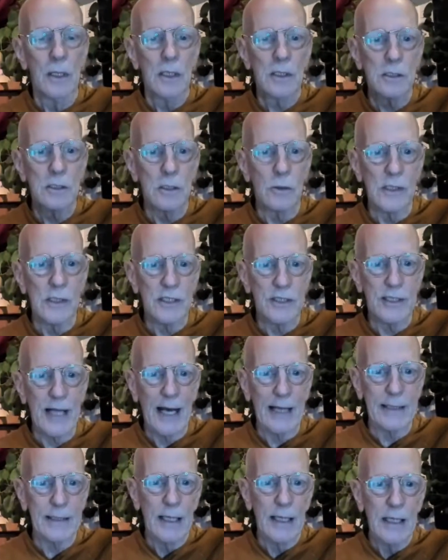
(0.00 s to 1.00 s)
So
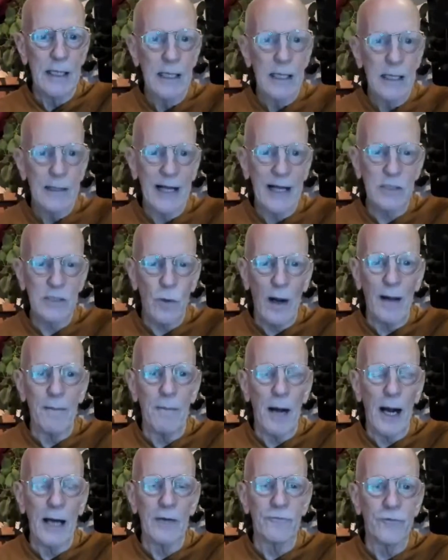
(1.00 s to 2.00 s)
that's why
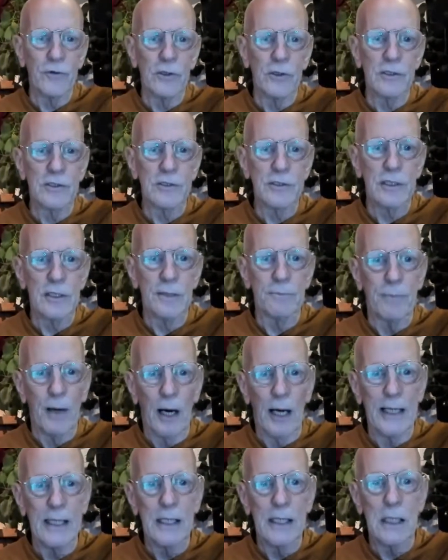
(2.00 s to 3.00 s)
mindfulness of the
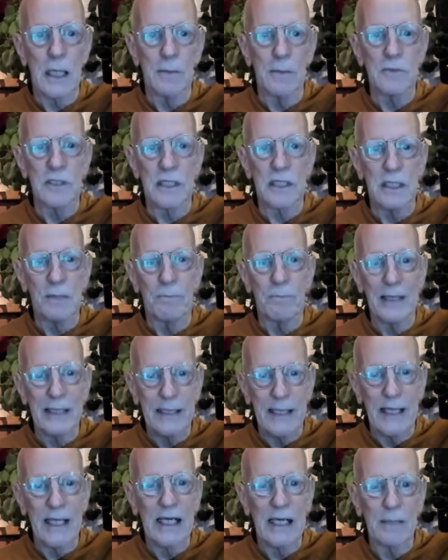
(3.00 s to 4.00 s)
body comes at the
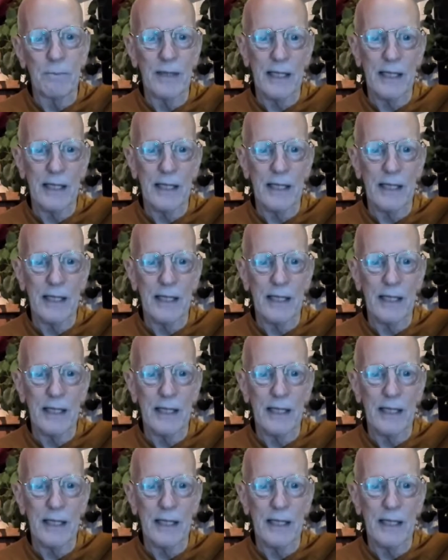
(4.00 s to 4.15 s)
beginning,